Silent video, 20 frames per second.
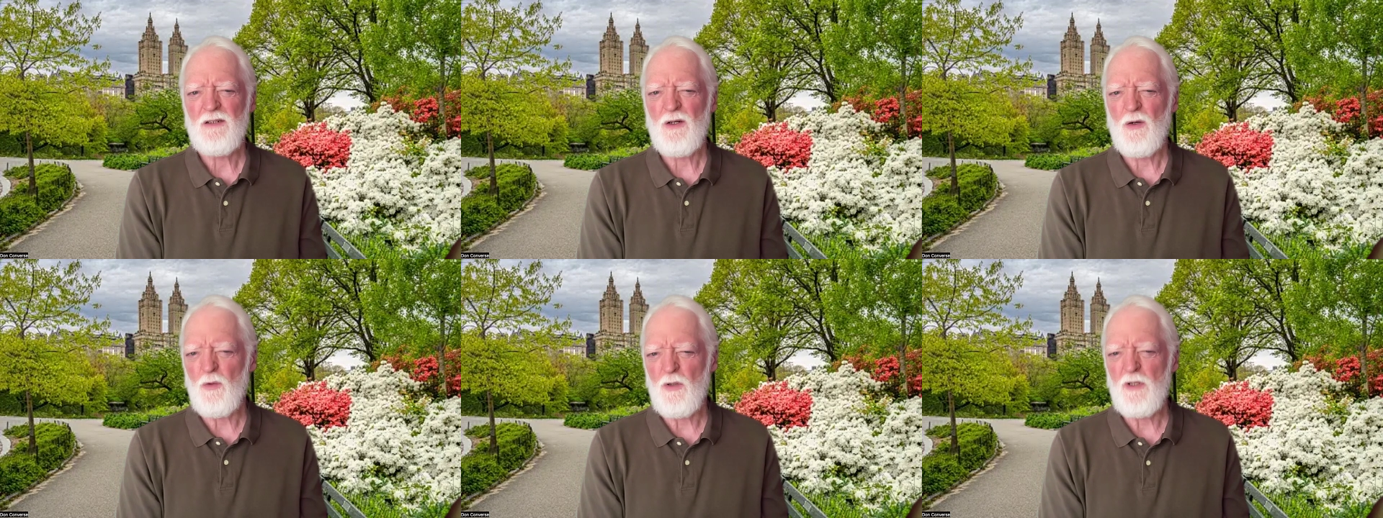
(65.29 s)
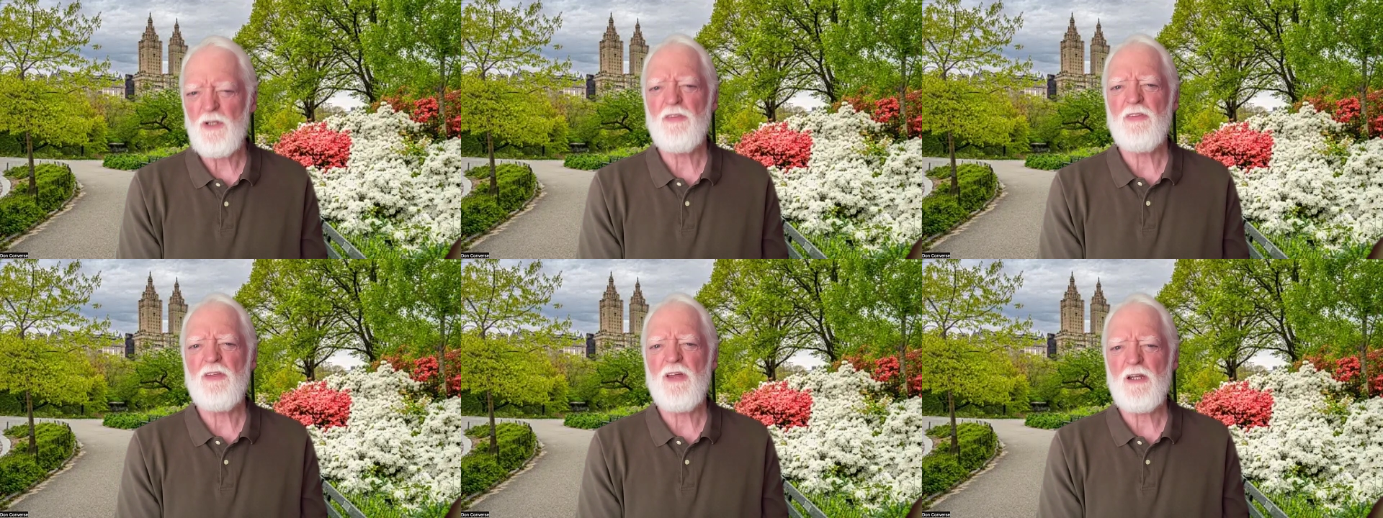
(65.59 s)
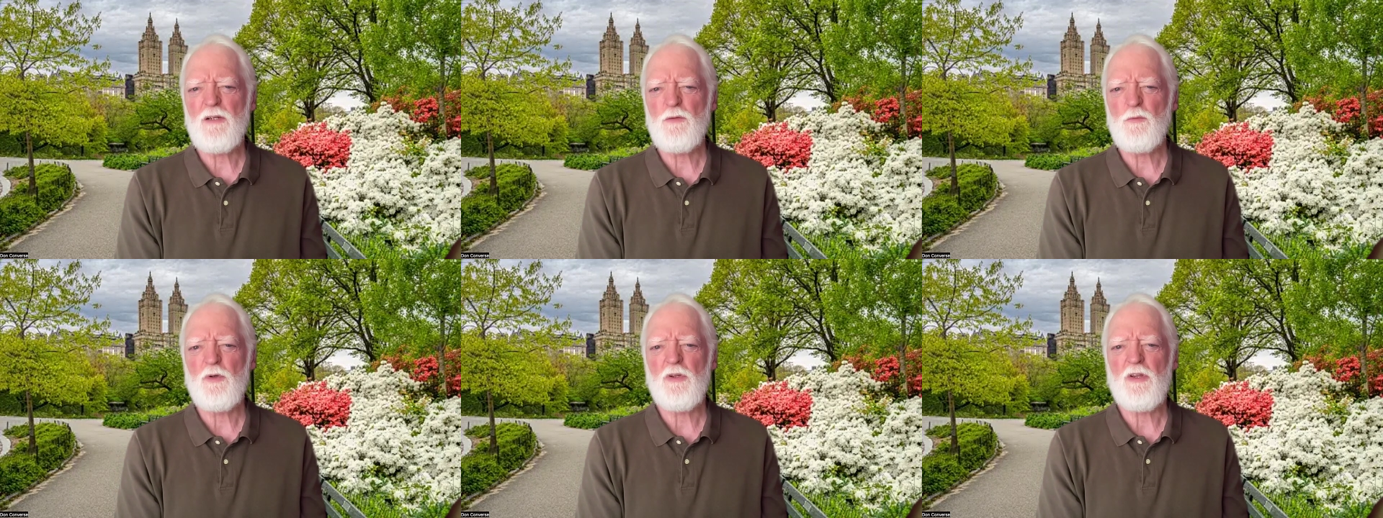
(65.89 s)
Only
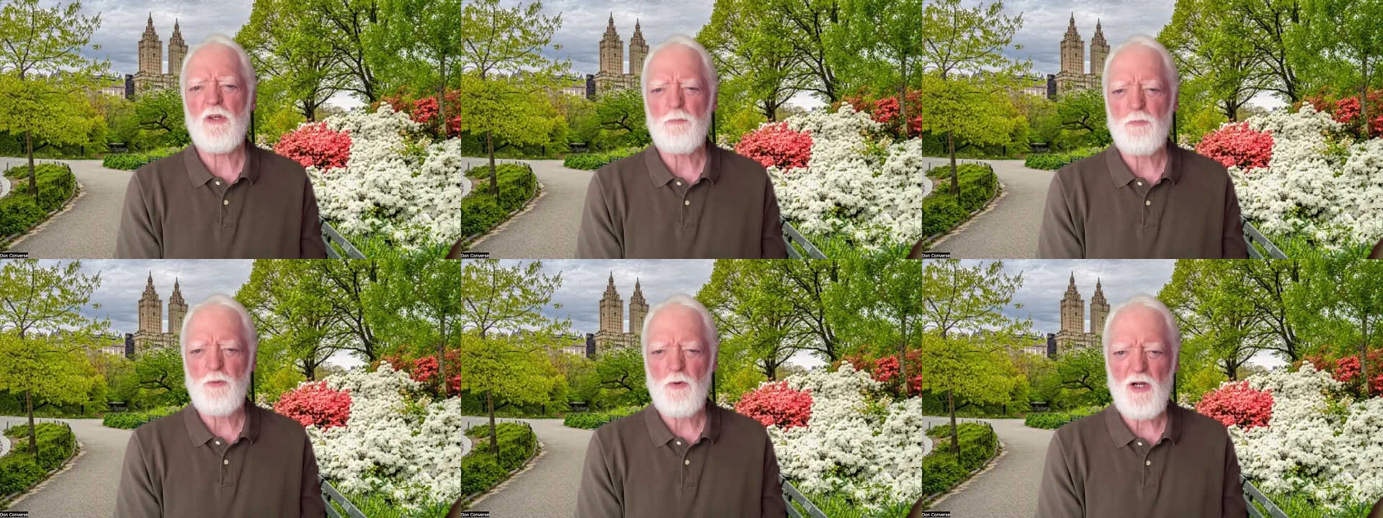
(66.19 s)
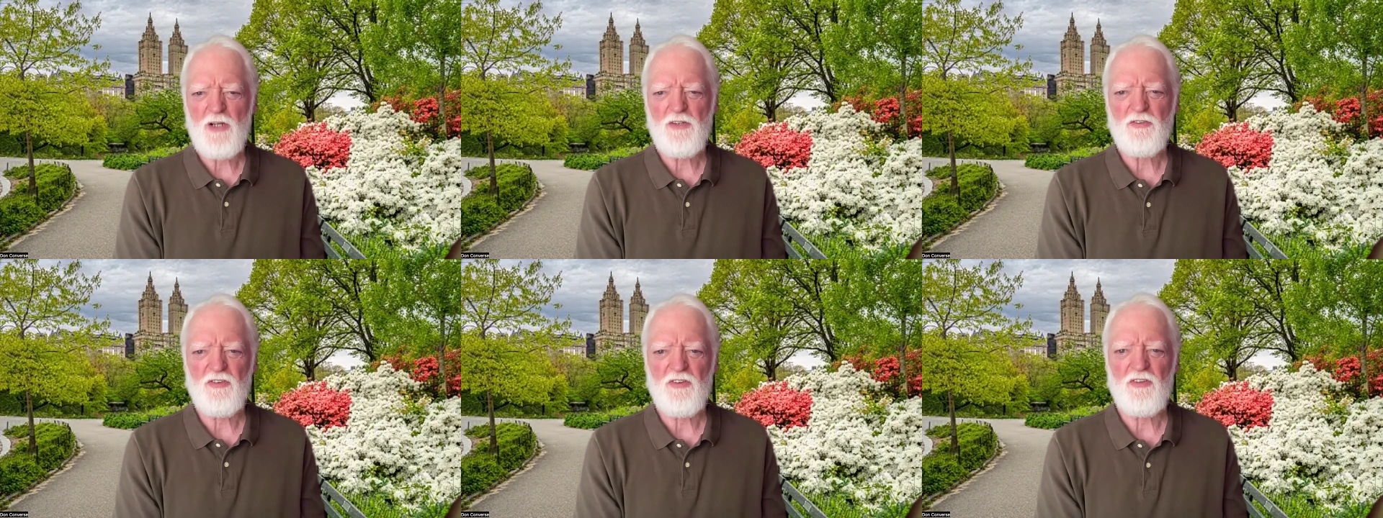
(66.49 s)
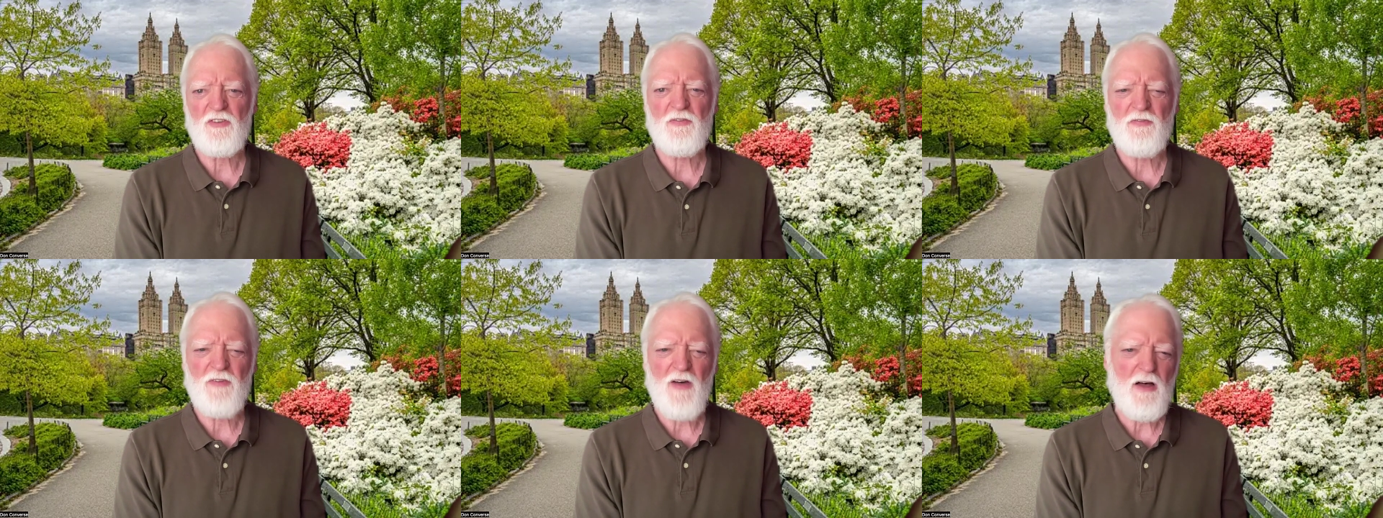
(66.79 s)
then would the
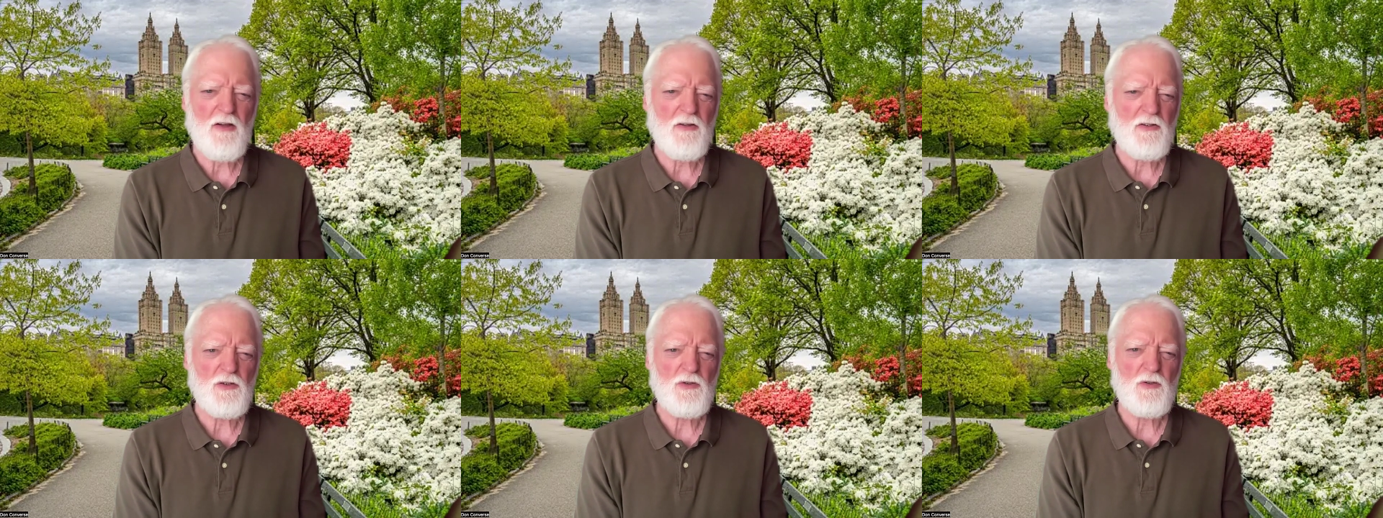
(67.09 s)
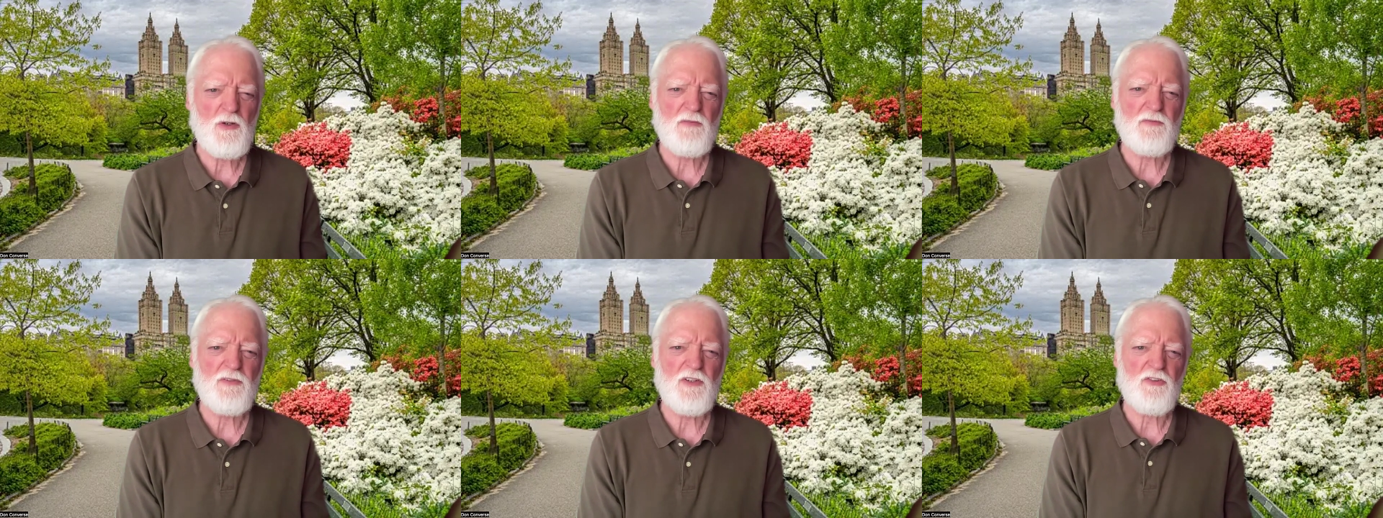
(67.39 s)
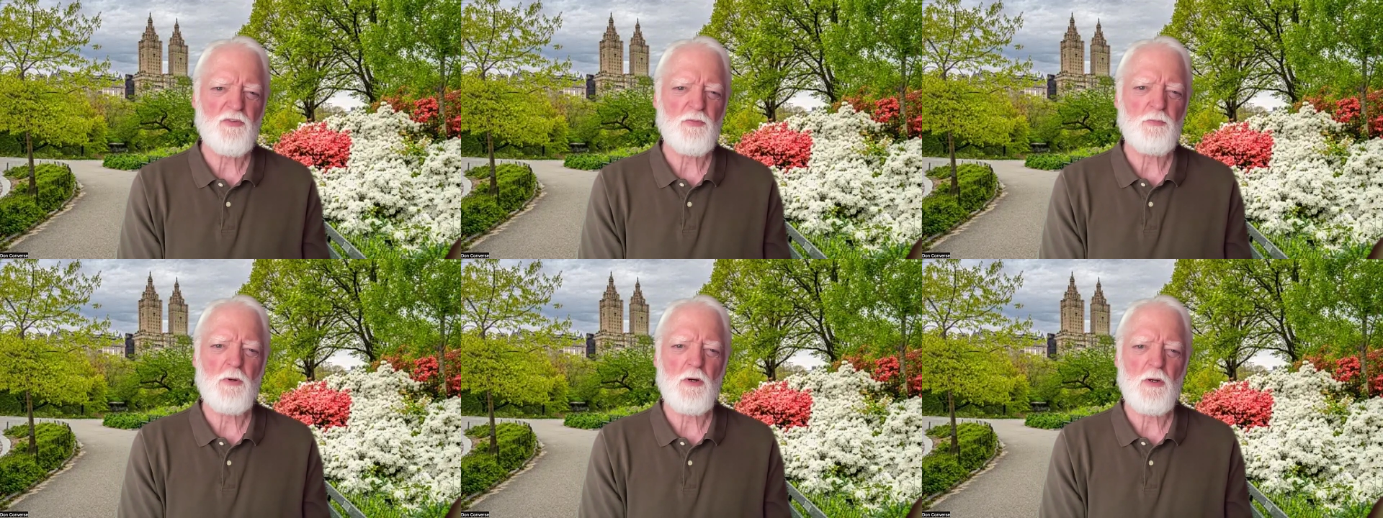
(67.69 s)
priceless value of
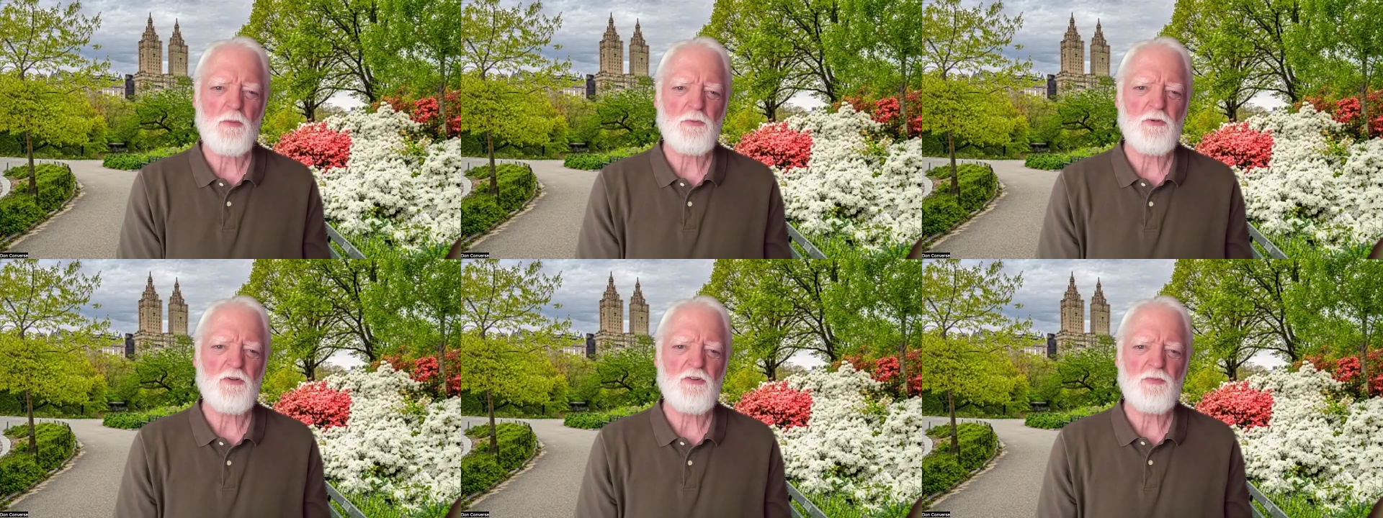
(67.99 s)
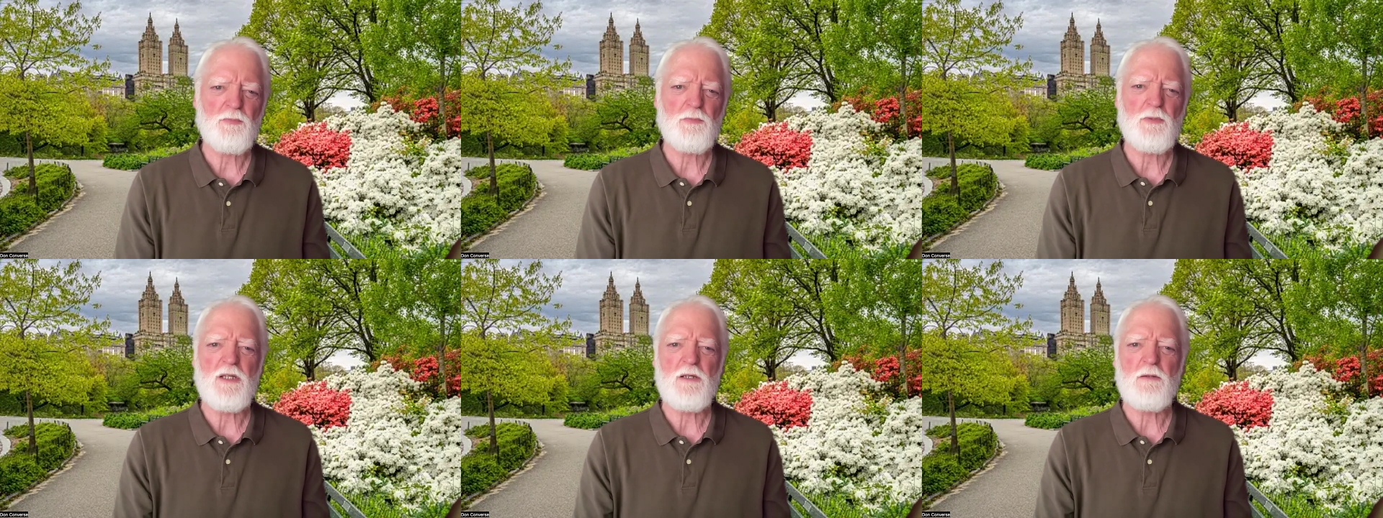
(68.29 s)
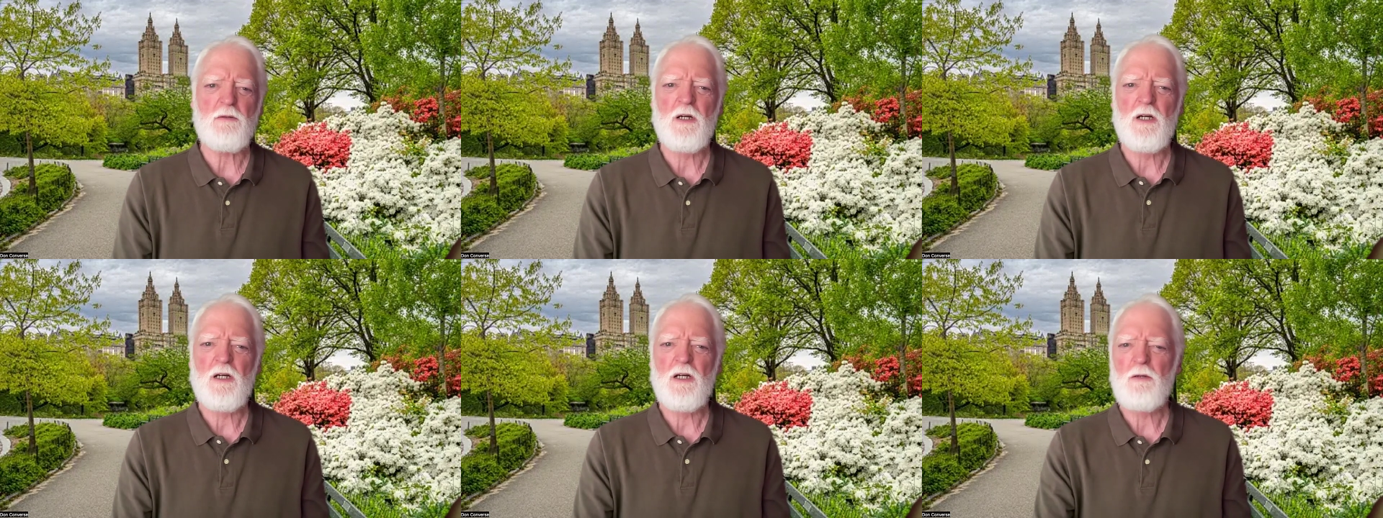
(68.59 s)
its purpose
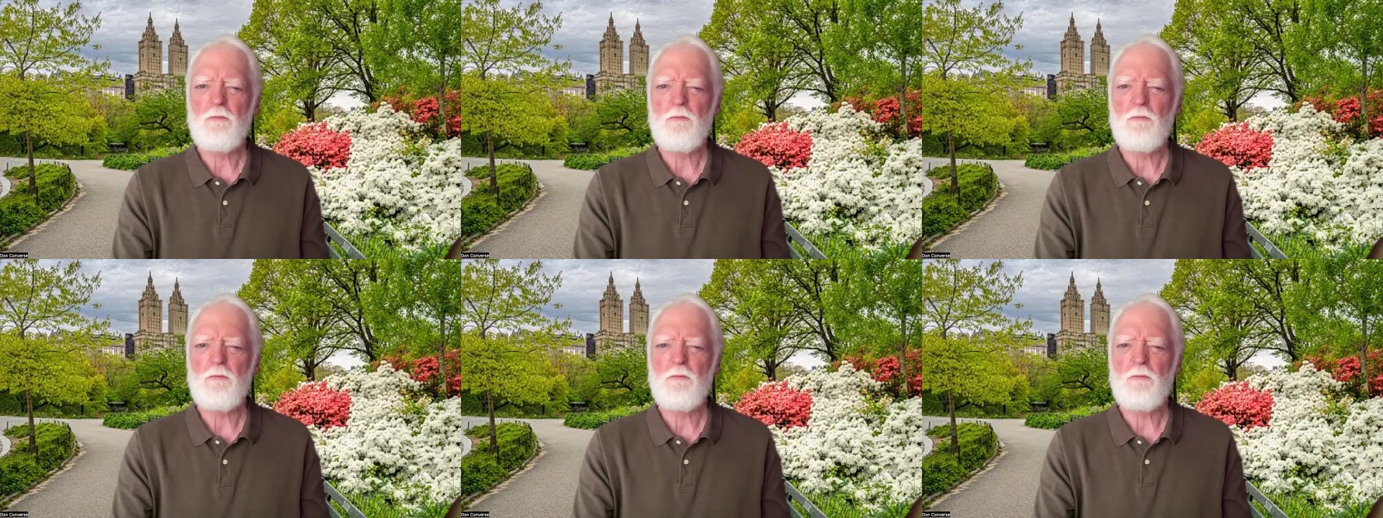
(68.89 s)
be